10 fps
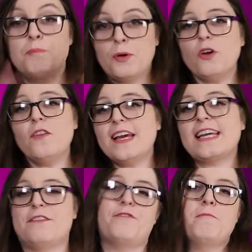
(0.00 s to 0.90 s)
But all they
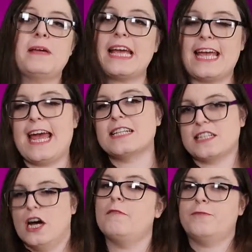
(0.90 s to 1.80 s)
get from me is
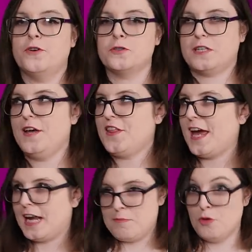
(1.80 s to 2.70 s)
an upvote and
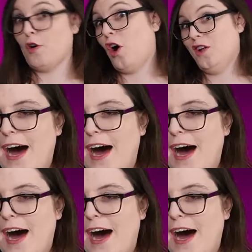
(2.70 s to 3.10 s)
then I move on.